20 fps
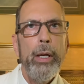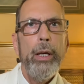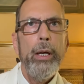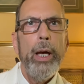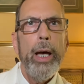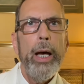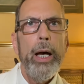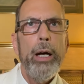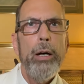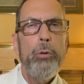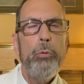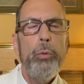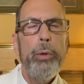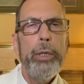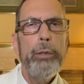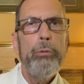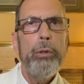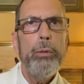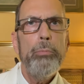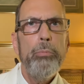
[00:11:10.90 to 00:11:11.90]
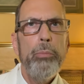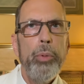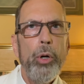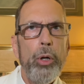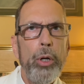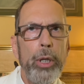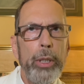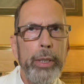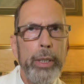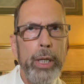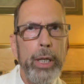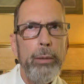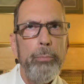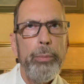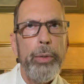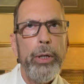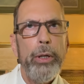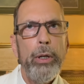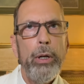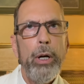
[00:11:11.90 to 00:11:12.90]
how we were brought up,
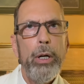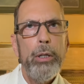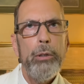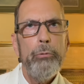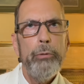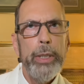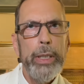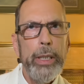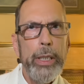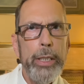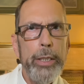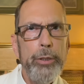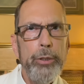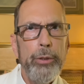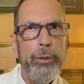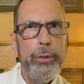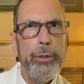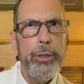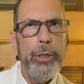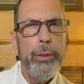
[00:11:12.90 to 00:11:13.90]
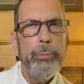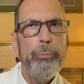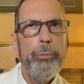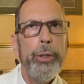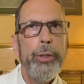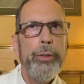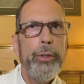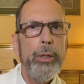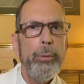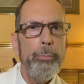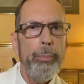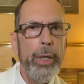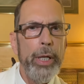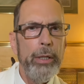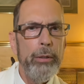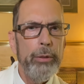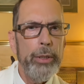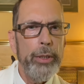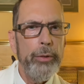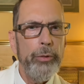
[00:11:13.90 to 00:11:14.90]
our relationship with our
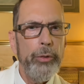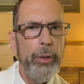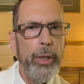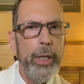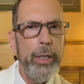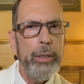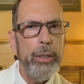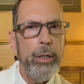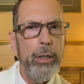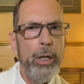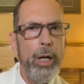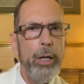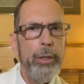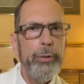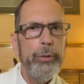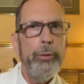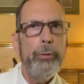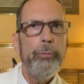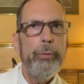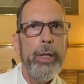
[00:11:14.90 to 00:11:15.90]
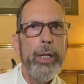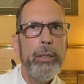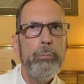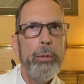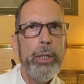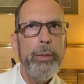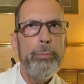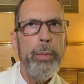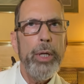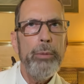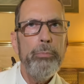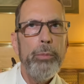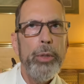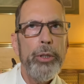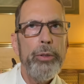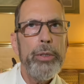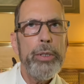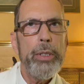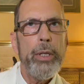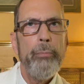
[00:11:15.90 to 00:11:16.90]
parents and our other family
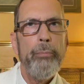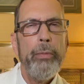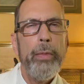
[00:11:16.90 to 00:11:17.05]
members,